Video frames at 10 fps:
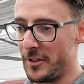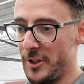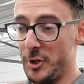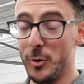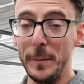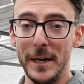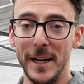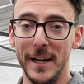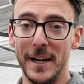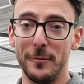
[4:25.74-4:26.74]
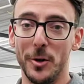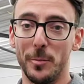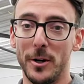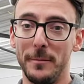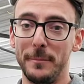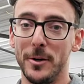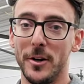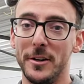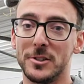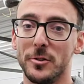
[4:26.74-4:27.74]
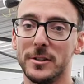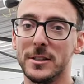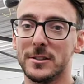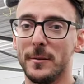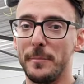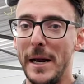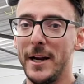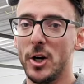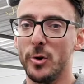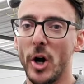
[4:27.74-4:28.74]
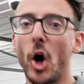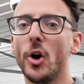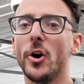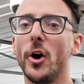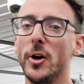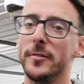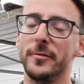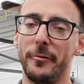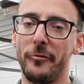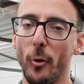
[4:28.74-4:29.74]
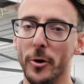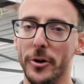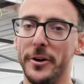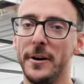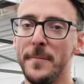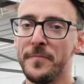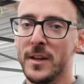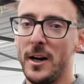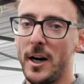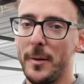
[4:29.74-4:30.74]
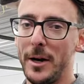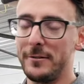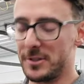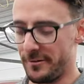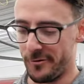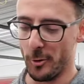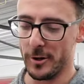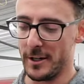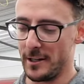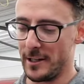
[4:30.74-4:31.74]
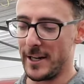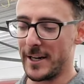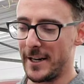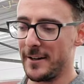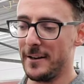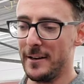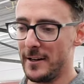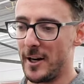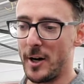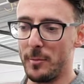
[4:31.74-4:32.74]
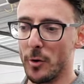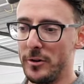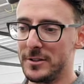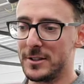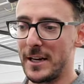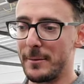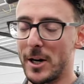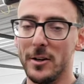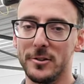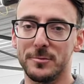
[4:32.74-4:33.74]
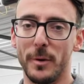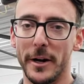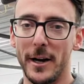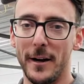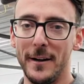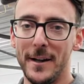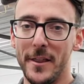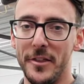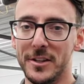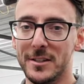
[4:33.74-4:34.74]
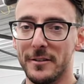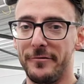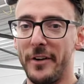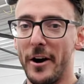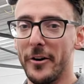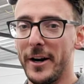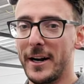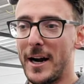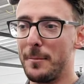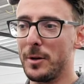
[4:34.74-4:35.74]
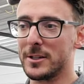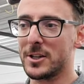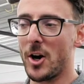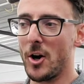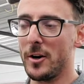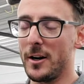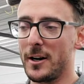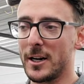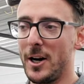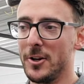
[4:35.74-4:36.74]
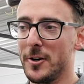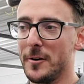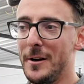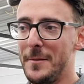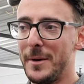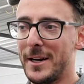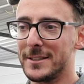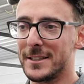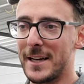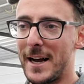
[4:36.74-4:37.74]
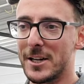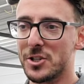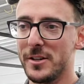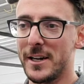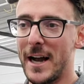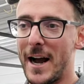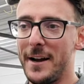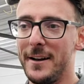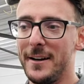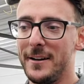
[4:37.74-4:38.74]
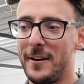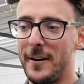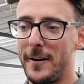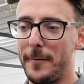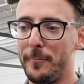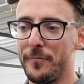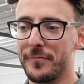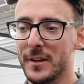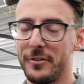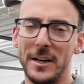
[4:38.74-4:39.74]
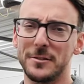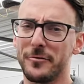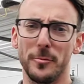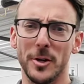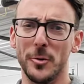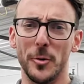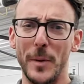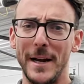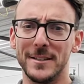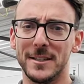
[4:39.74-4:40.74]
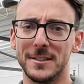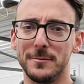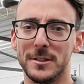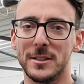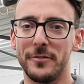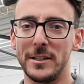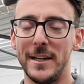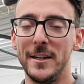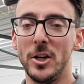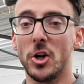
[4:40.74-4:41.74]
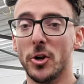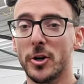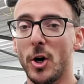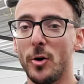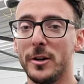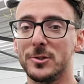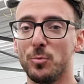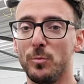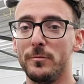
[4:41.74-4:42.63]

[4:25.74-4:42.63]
You would be getting hit with a pretty big bill on this. So this is paint code RR from Ford. And obviously Ford, Lincoln, both use the same colors. But this is a very complex color, because it's actually got... if you guys are familiar with paint systems and stuff like that, clear coat is